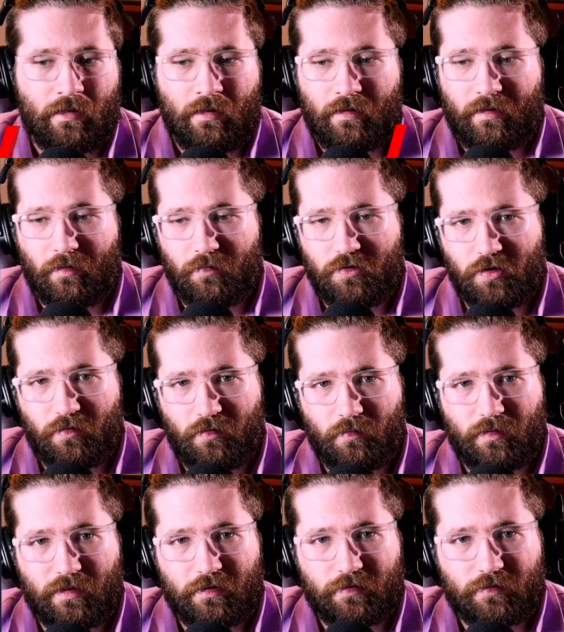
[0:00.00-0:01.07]
Now once you do
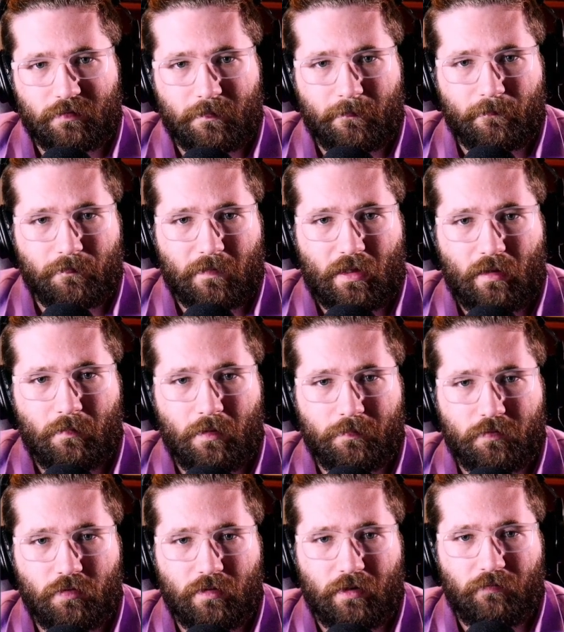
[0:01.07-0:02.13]
this, come up
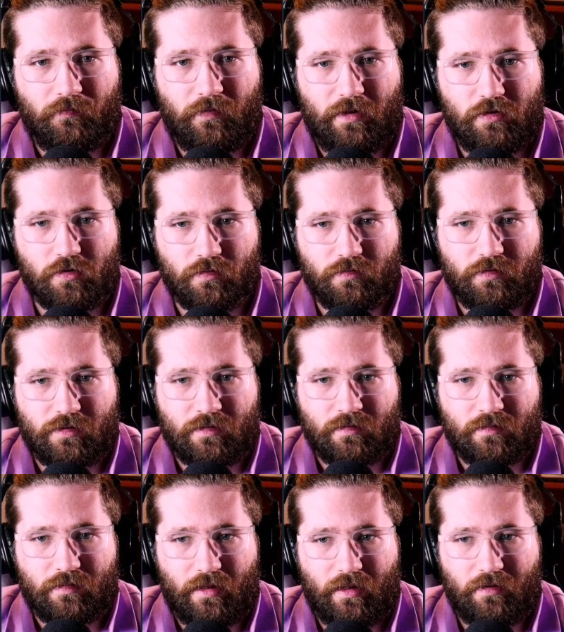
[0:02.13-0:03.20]
to the features
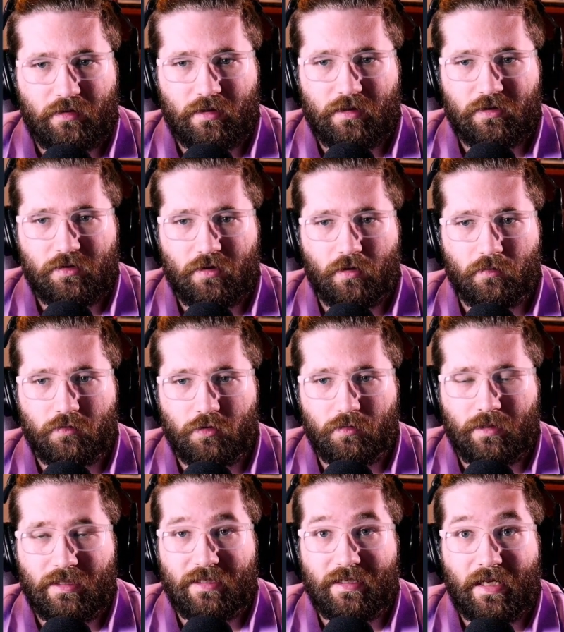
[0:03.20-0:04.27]
and then go to
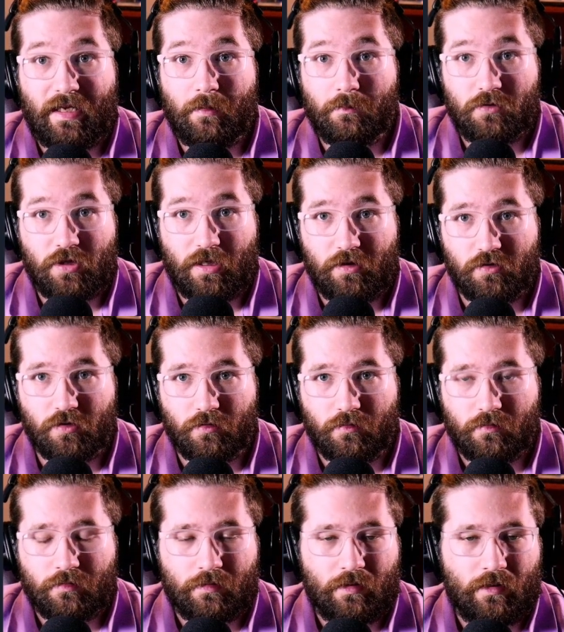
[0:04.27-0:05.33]
the name changer.
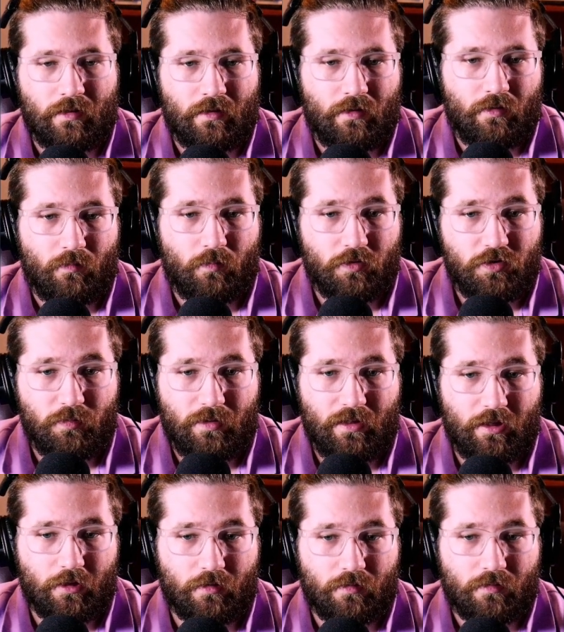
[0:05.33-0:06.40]
Once you get
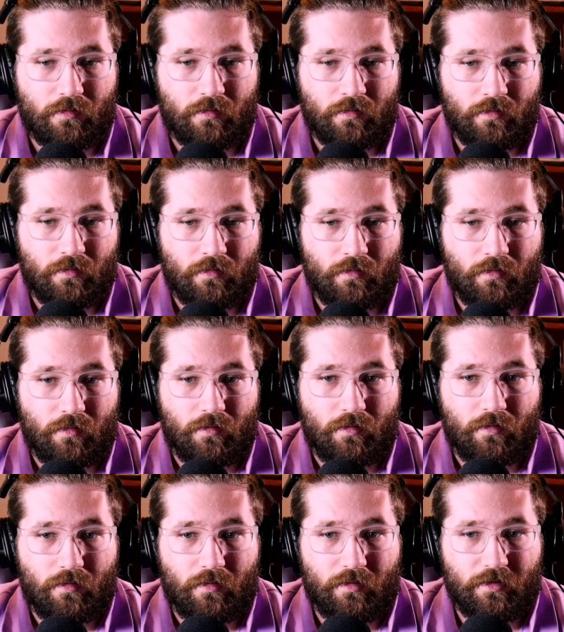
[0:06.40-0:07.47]
here,
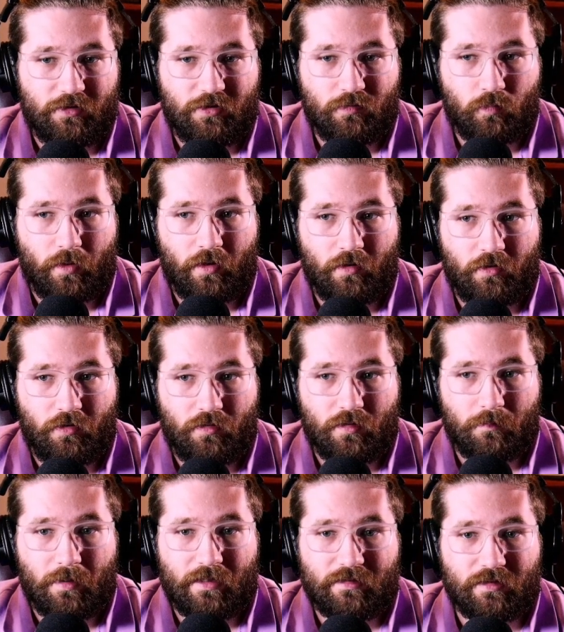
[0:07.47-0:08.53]
this is where you
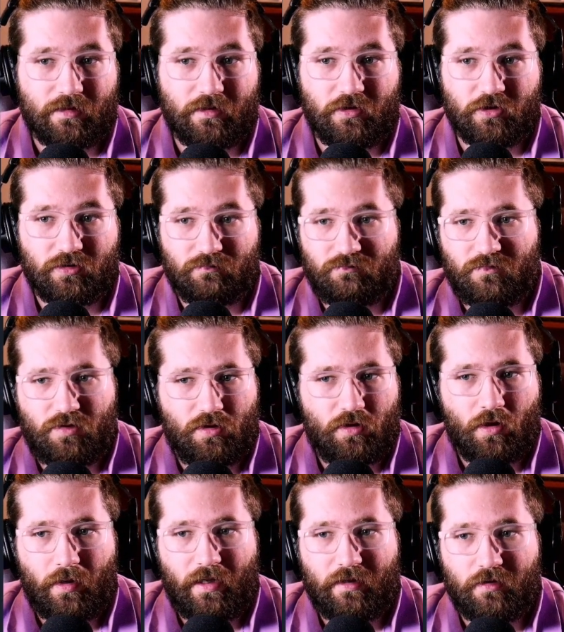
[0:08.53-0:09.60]
can basically just
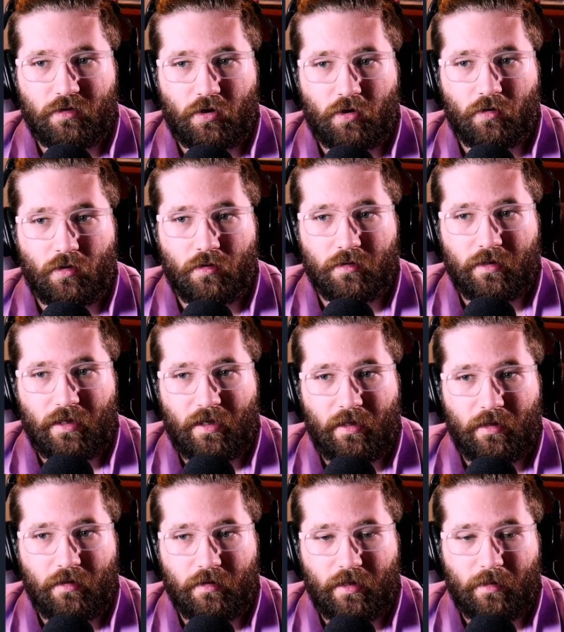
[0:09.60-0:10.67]
go ahead and turn on the
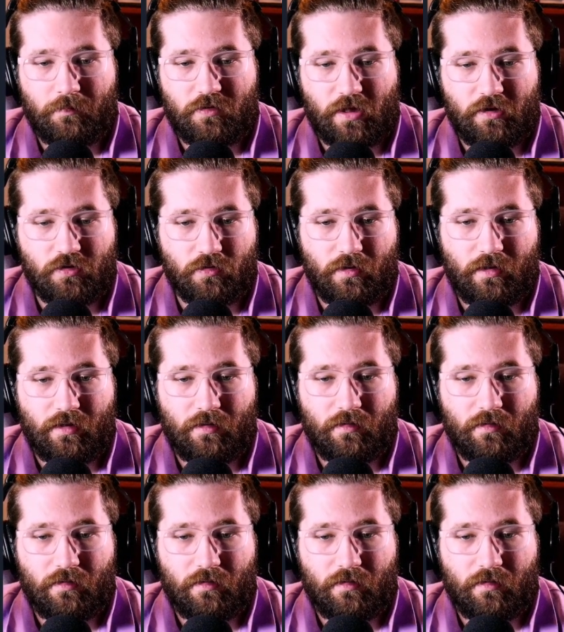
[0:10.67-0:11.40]
name changer.